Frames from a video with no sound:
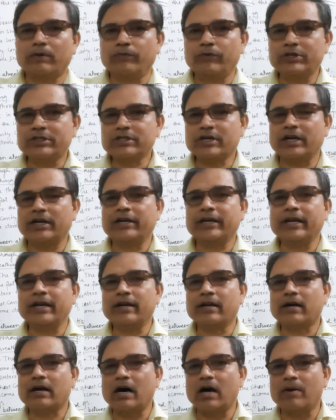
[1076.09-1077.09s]
which
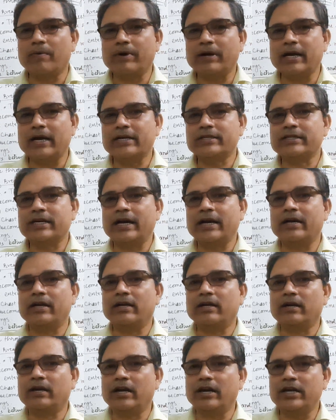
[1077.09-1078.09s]
contain carbon
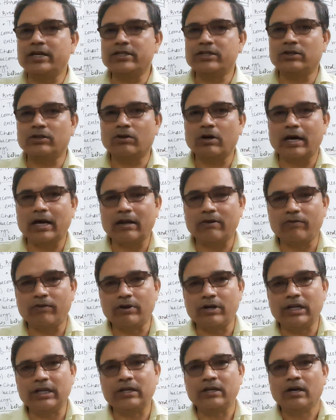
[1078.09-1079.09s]
dioxide released in the
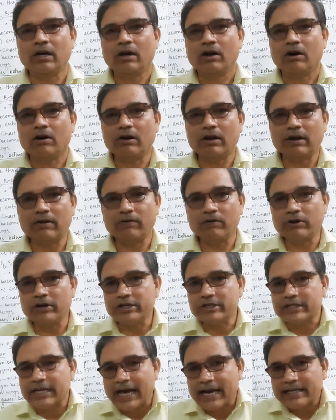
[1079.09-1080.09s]
alveoli or
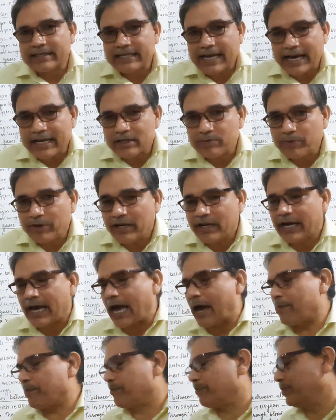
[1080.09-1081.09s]
alveoli sac. Sacs mean
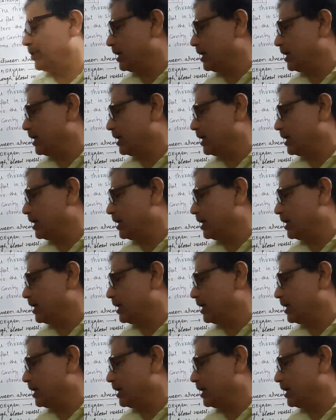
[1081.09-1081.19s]
gap,